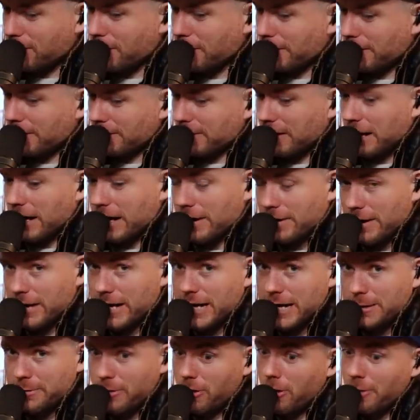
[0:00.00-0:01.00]
You know, cause
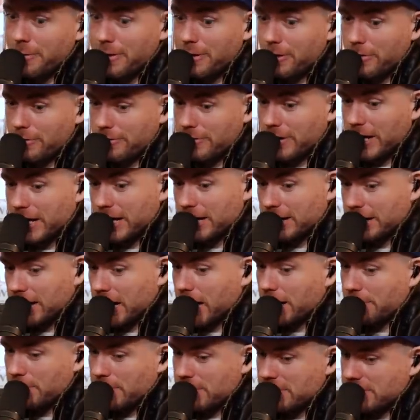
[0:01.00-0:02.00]
I came home out of it and
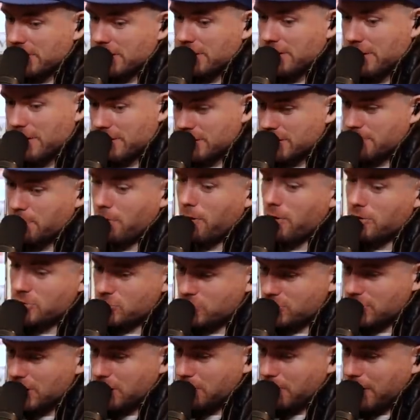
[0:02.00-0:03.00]
Carmel said, I
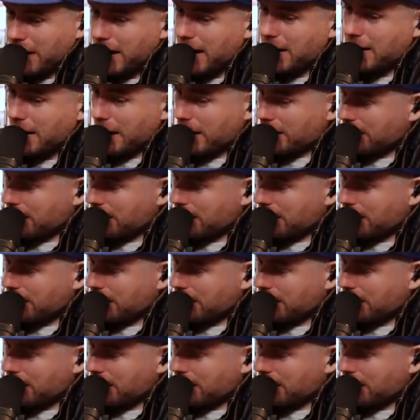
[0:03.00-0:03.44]
suppose you didn't get paid